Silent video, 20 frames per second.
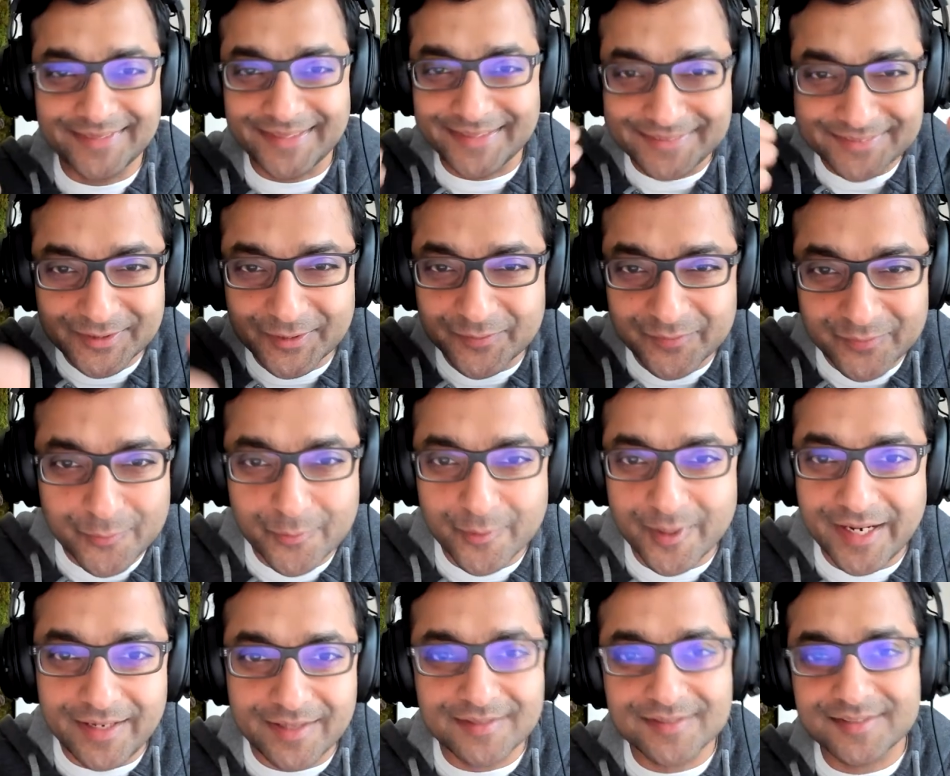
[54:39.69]
like sort of
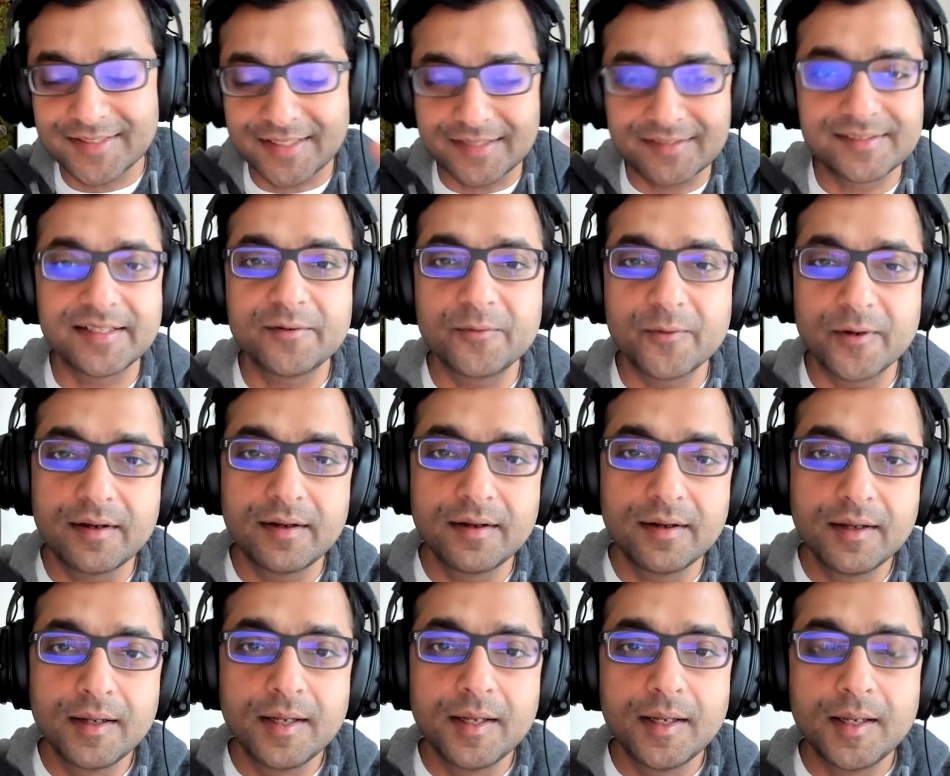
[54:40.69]
traits
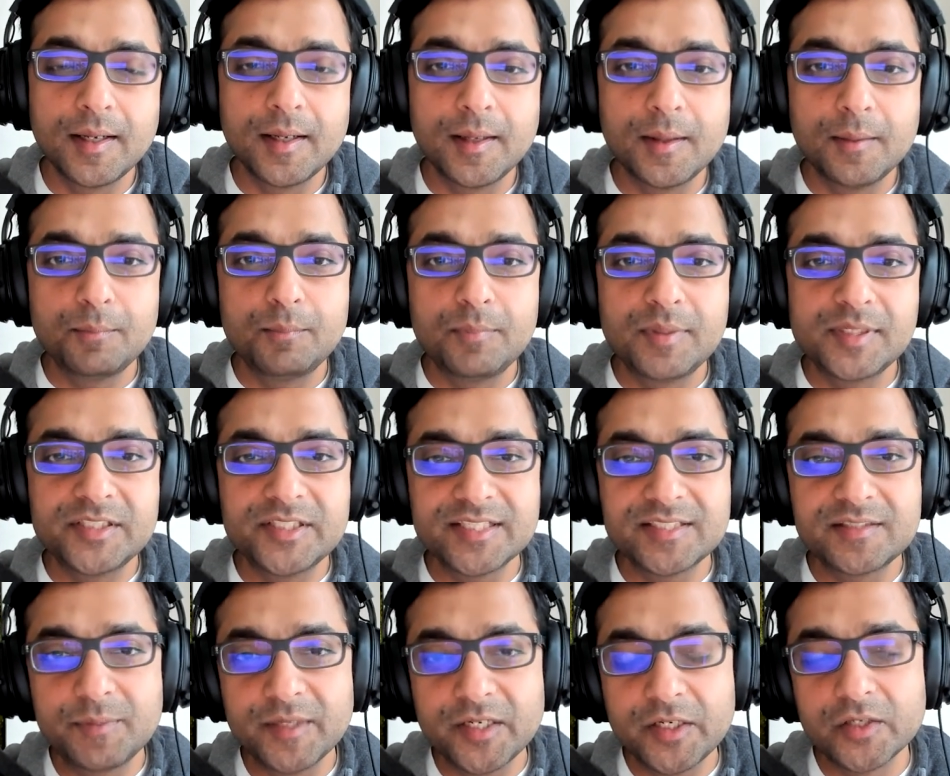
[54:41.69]
etc but
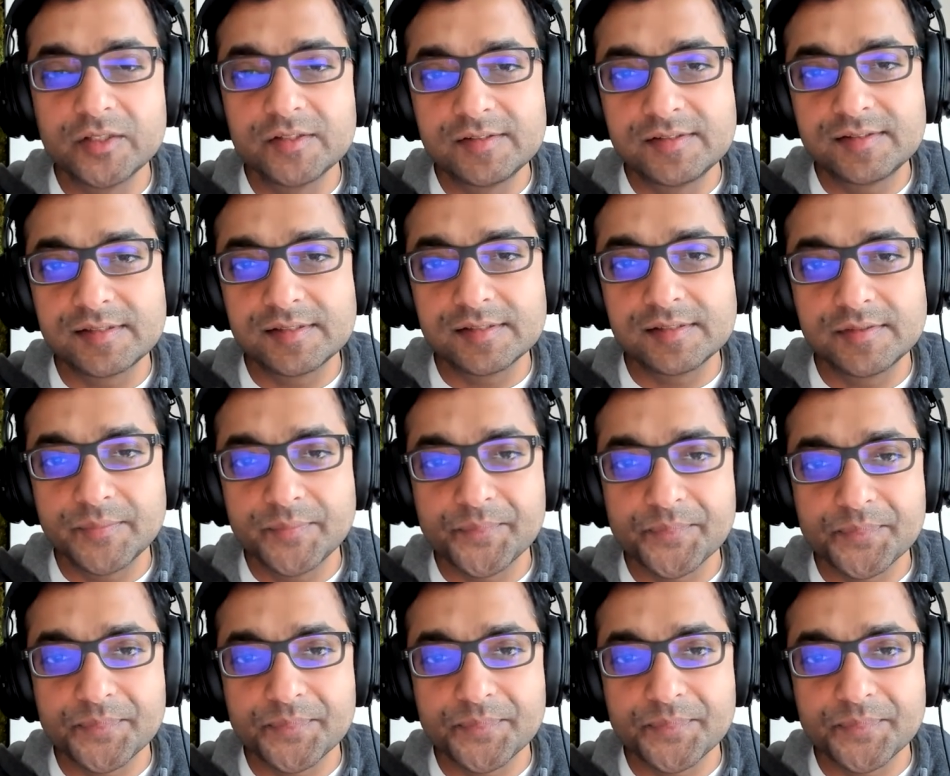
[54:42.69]
just because